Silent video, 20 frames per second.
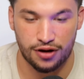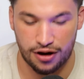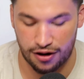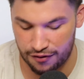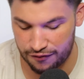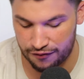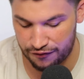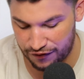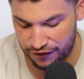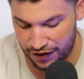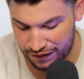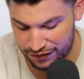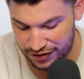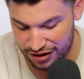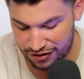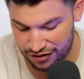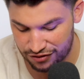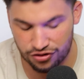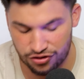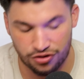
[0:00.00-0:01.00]
a
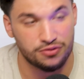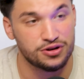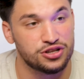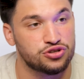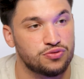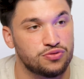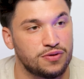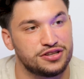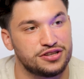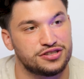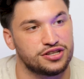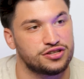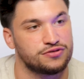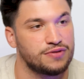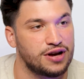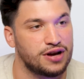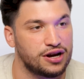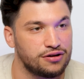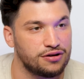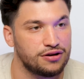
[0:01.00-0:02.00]
52 and 26
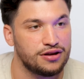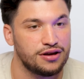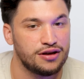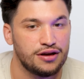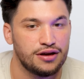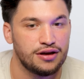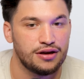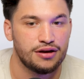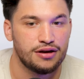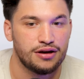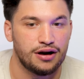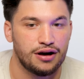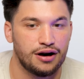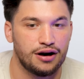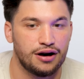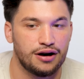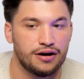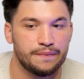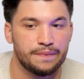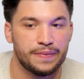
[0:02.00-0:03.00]
record. Mm-hmm.
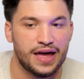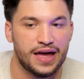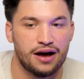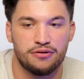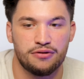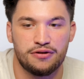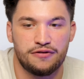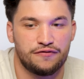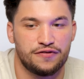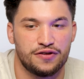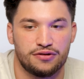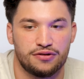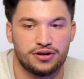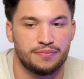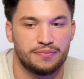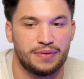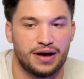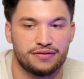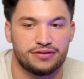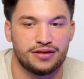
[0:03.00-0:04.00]
Um, how are we feeling
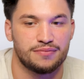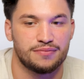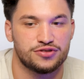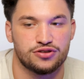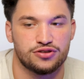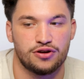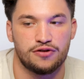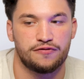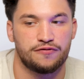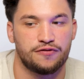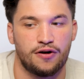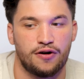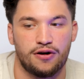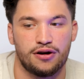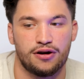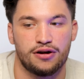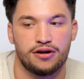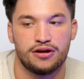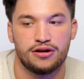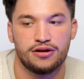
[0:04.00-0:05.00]
about them so
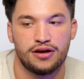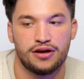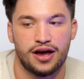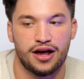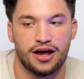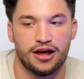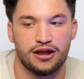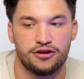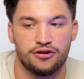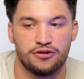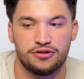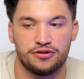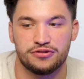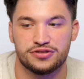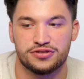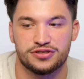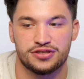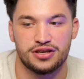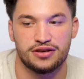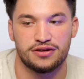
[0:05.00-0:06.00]
far? And who do you
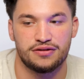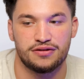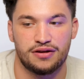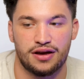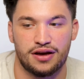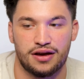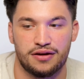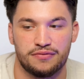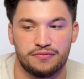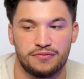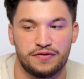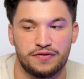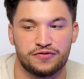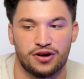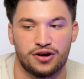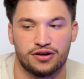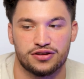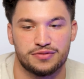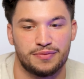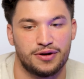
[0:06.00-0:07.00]
see? And we've
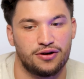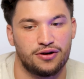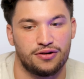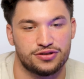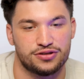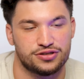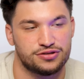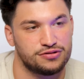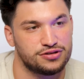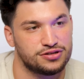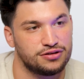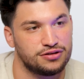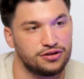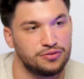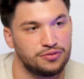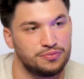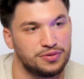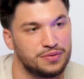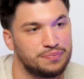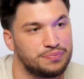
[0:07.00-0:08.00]
talked about All Stars a little
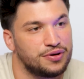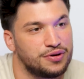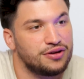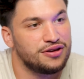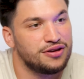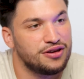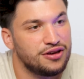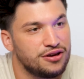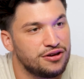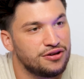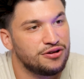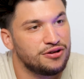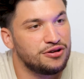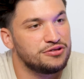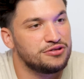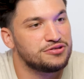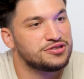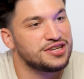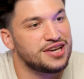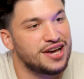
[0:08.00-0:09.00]
bit, but who do you
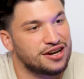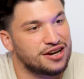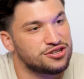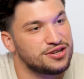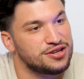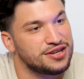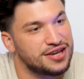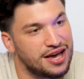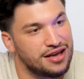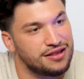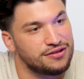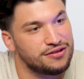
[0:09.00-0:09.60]
see actually getting